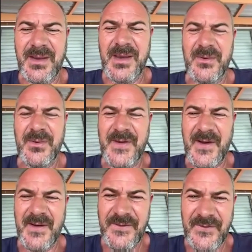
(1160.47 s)

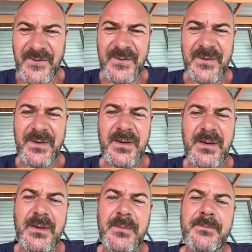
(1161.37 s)
irritation.
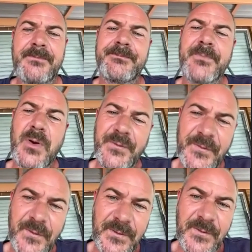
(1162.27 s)
Hot
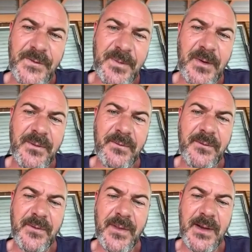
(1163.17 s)
stones is perfect
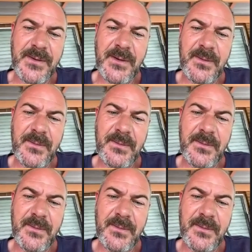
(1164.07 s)
for that.